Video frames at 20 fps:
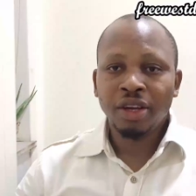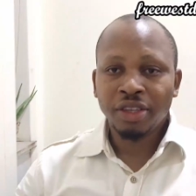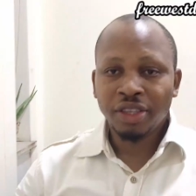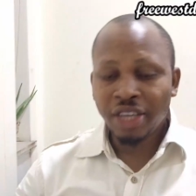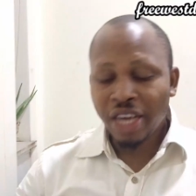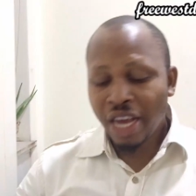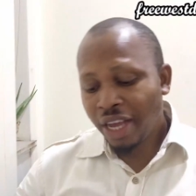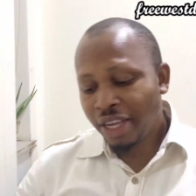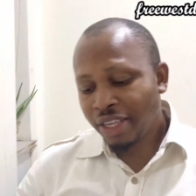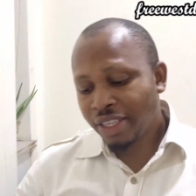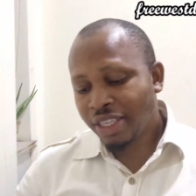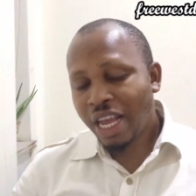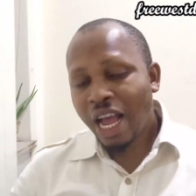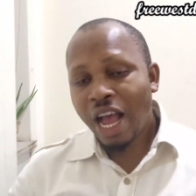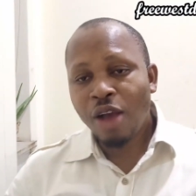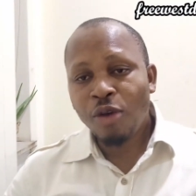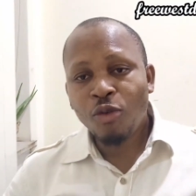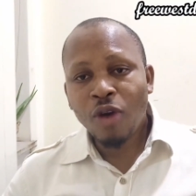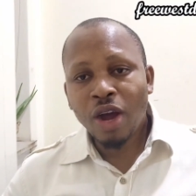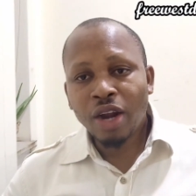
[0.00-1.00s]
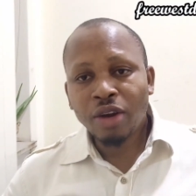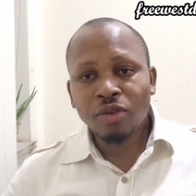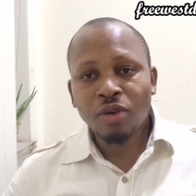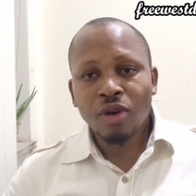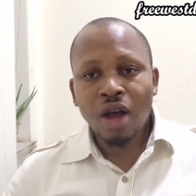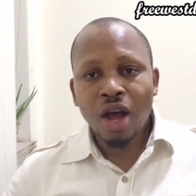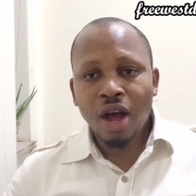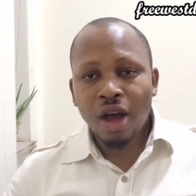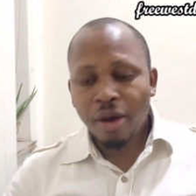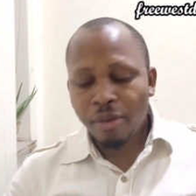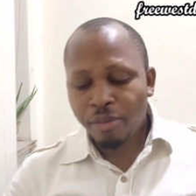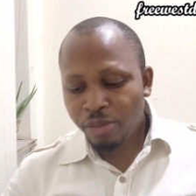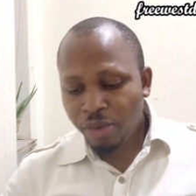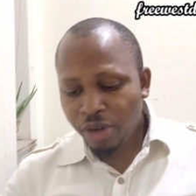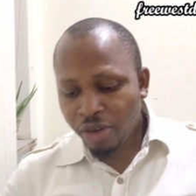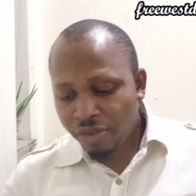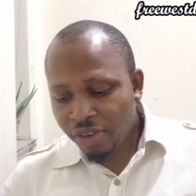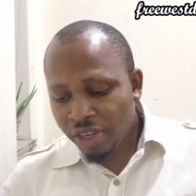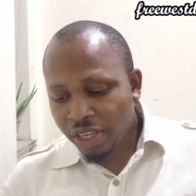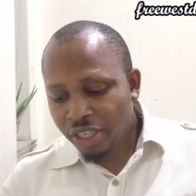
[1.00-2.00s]
Yes, I want to
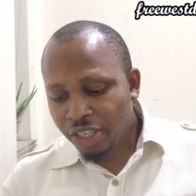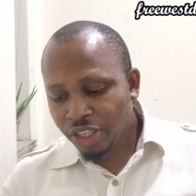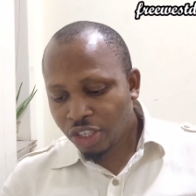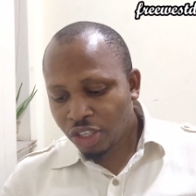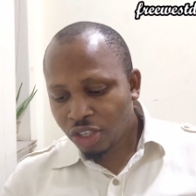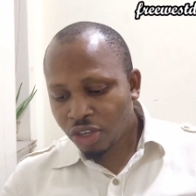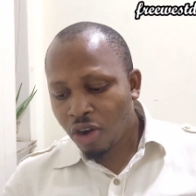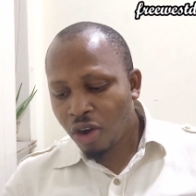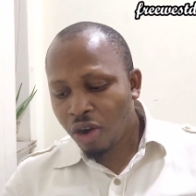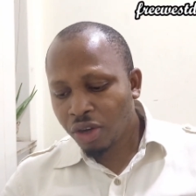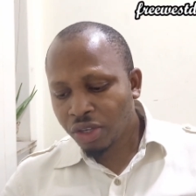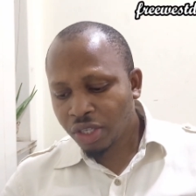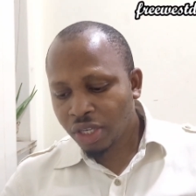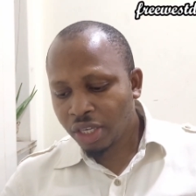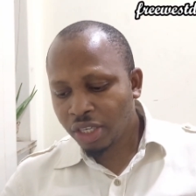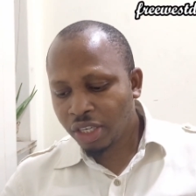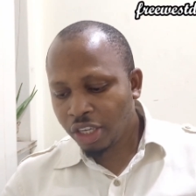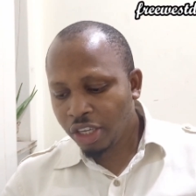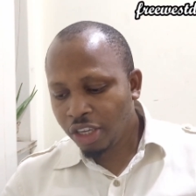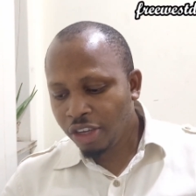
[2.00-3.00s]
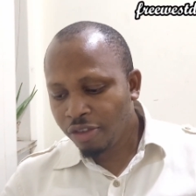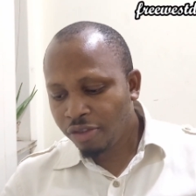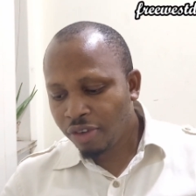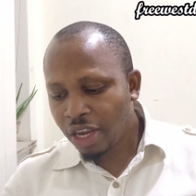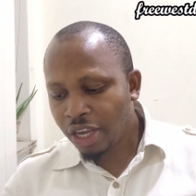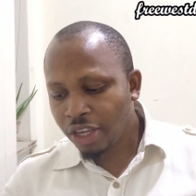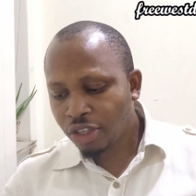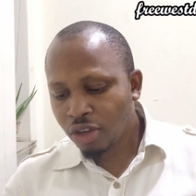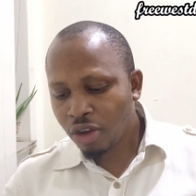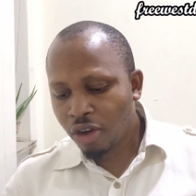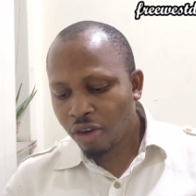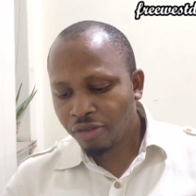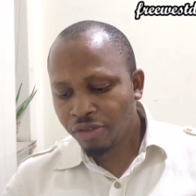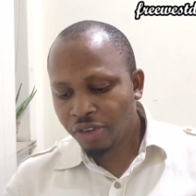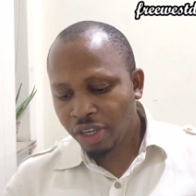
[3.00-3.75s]
briefly discuss the influence of